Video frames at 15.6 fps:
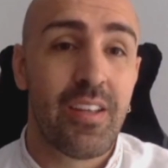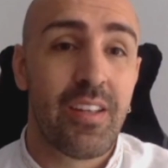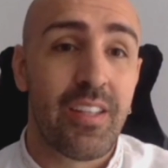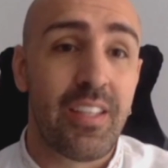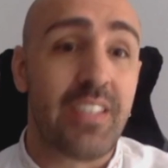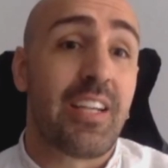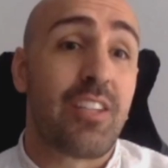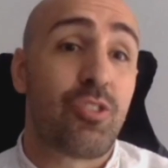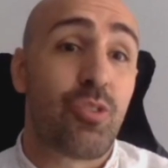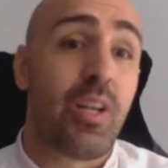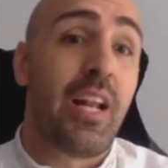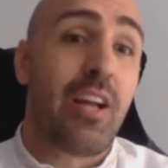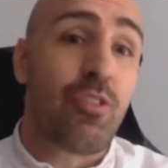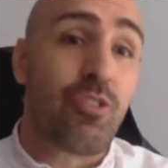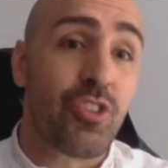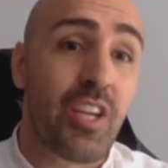It's actually,
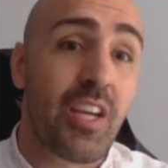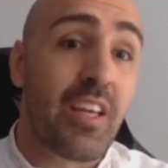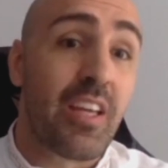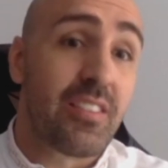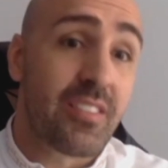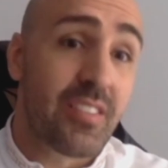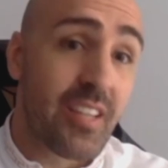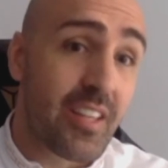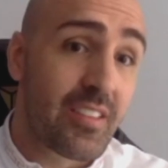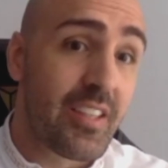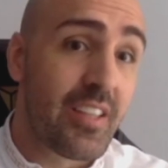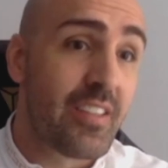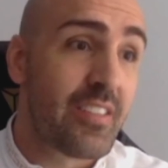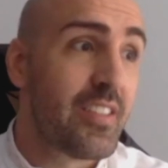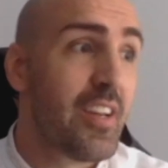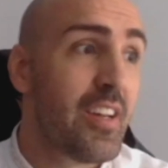like you're saying, his
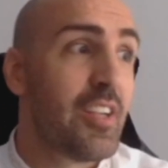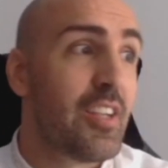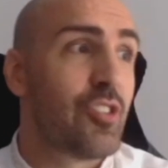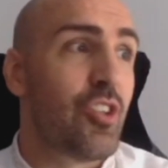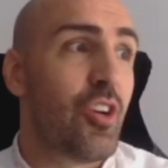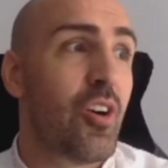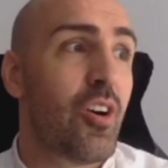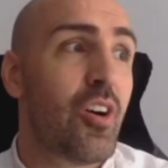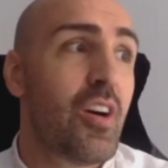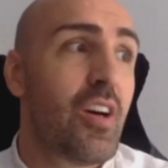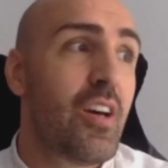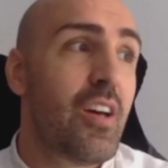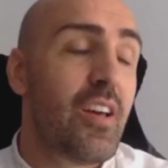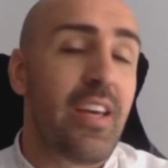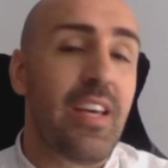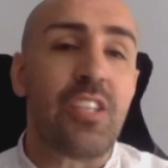30s, so
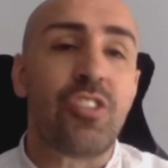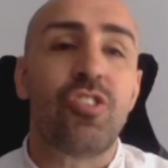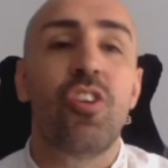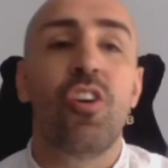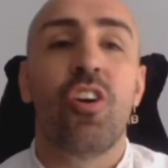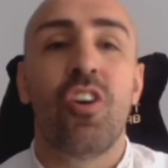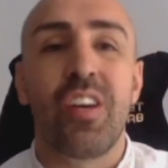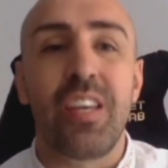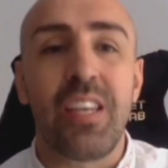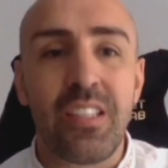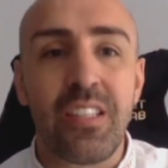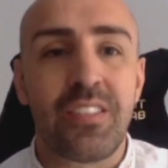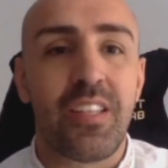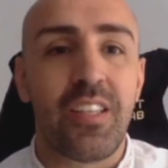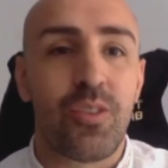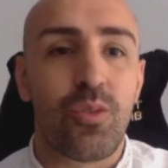it's not
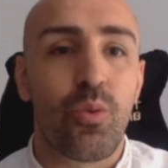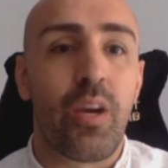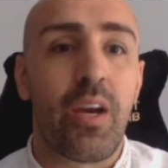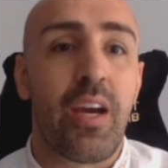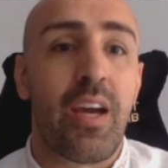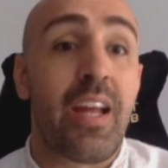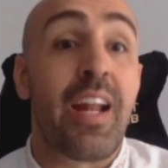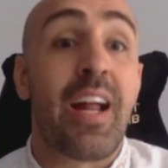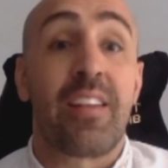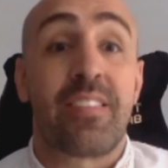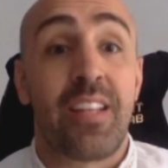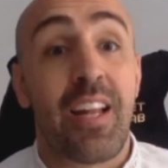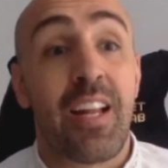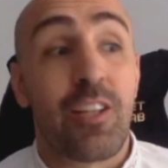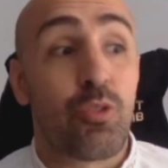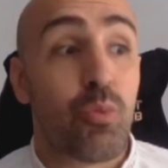easy to get an
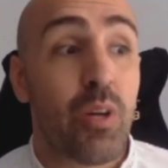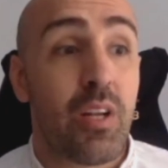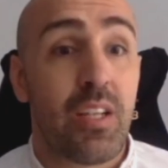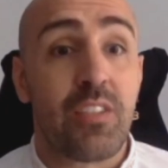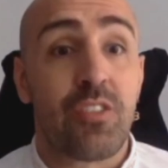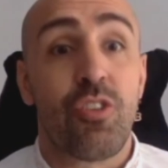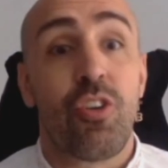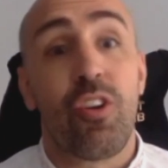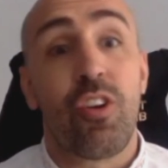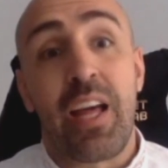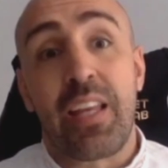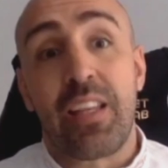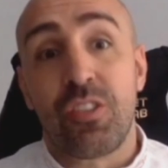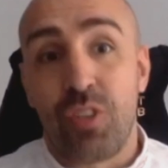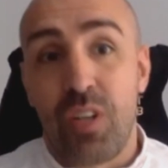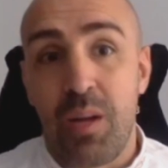Arsenal as well. It's not like
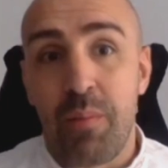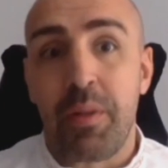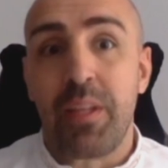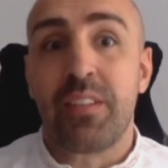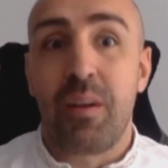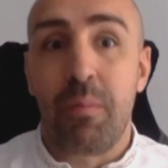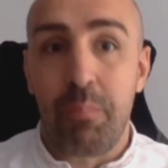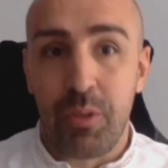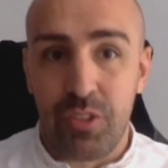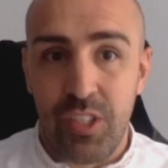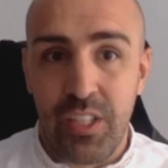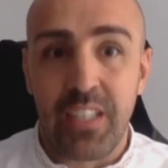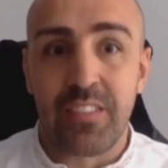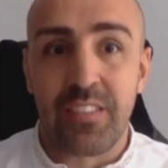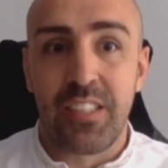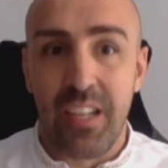he's going to play Champions League
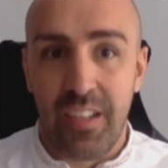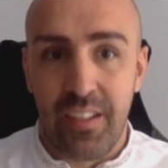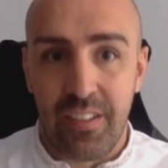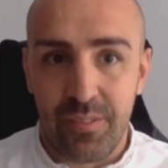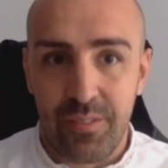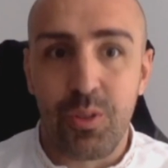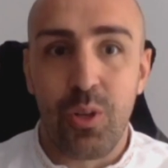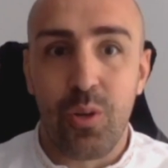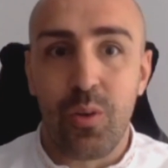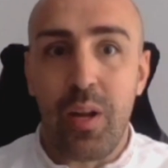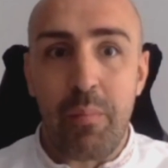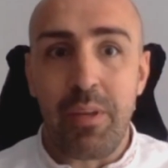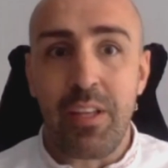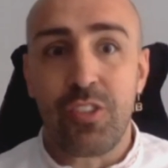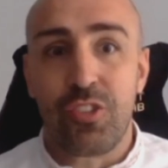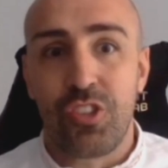next year. You know what I mean?